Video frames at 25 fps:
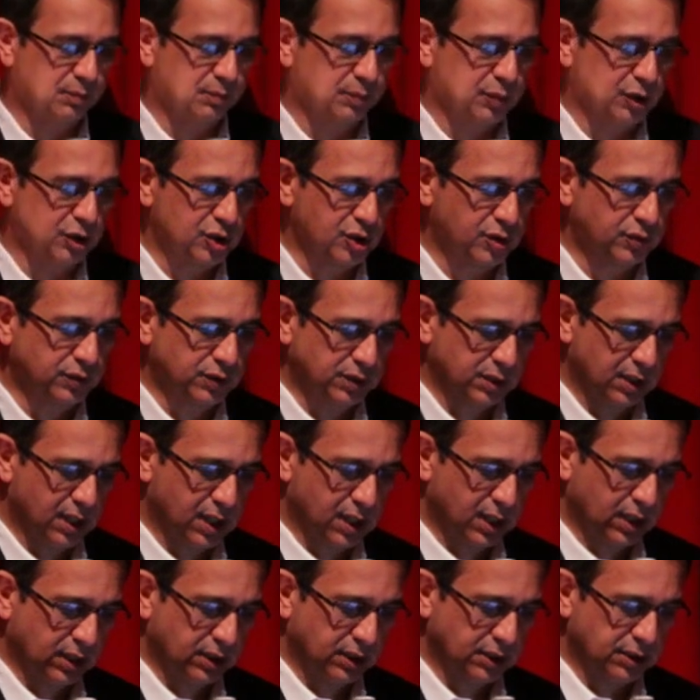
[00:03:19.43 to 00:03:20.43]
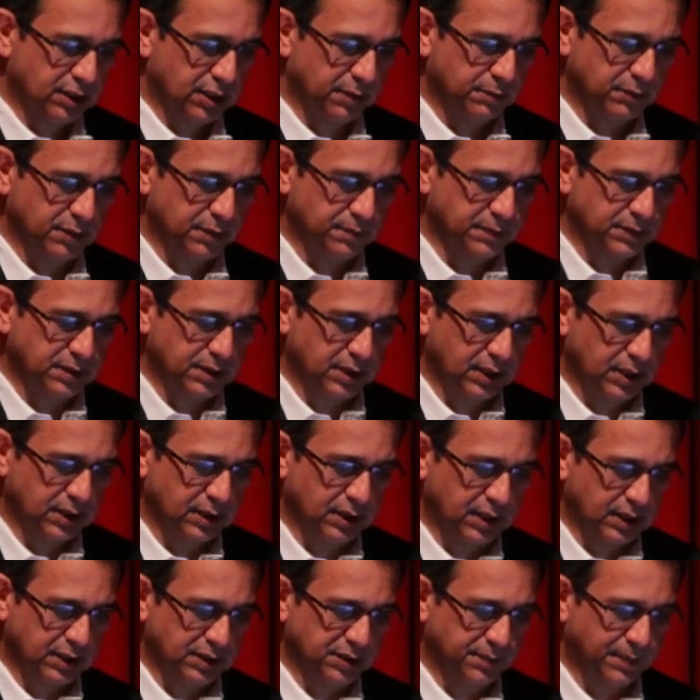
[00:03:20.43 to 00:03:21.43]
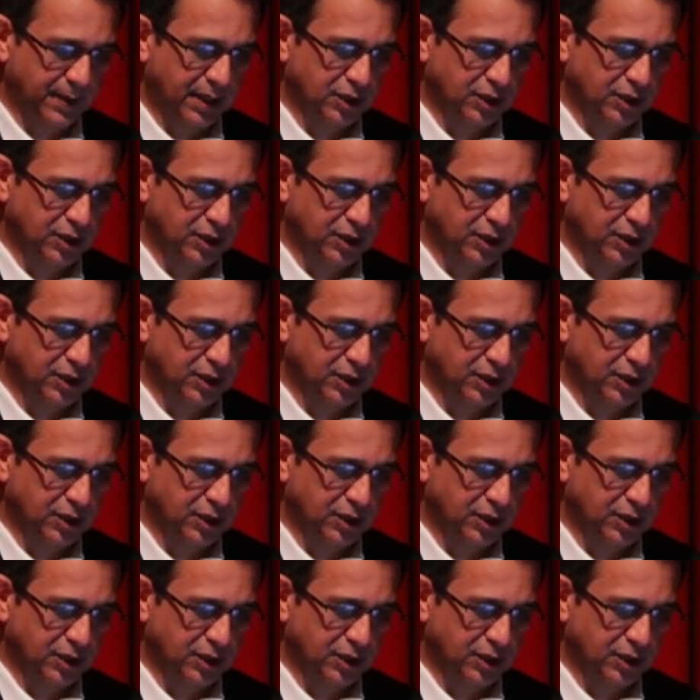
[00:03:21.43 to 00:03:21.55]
produce the symptoms in these